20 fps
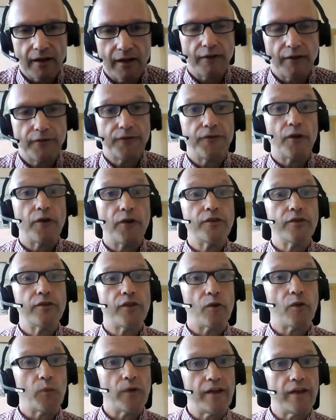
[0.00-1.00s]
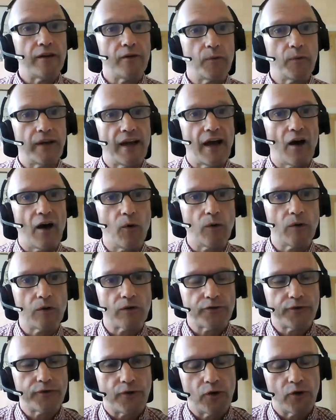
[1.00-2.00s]
fund that we hold
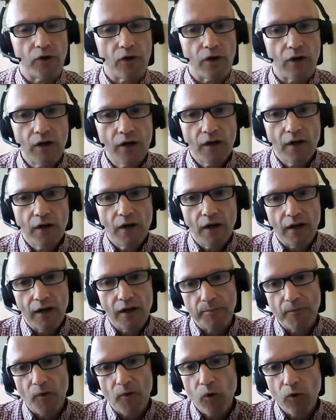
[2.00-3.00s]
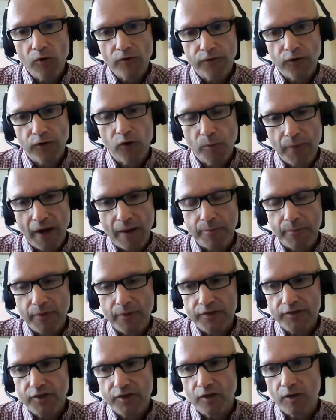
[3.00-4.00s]
for
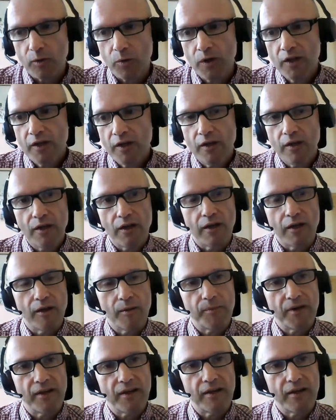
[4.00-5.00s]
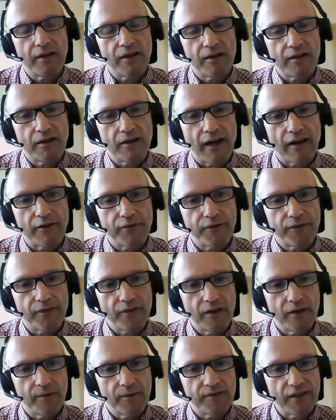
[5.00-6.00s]
members who have
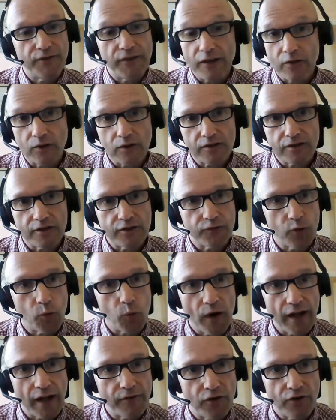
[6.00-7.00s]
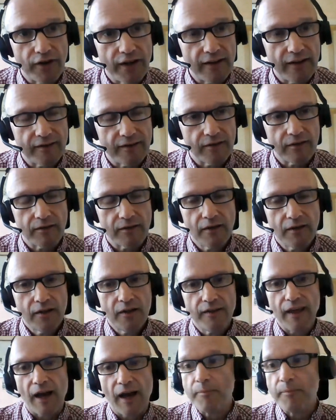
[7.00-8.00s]
difficulties for whatever reason
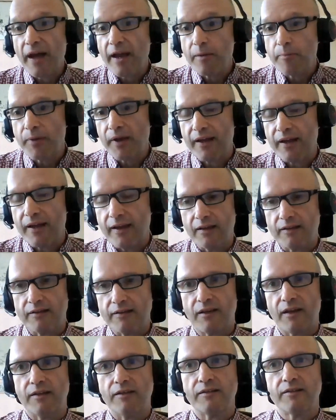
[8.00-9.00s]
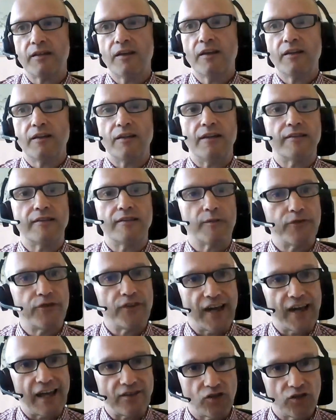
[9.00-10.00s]
that may be, and need some
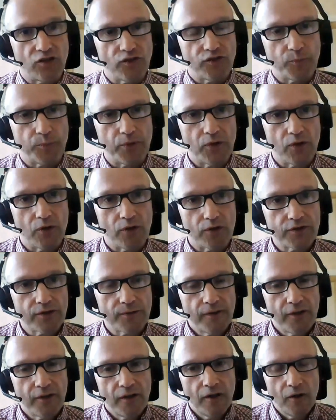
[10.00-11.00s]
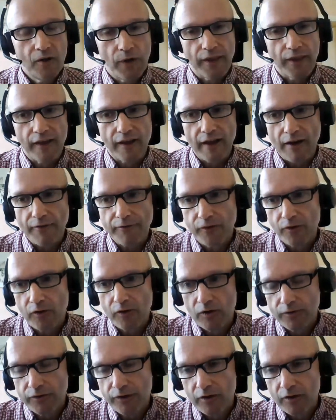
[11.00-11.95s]
financial support, whether that for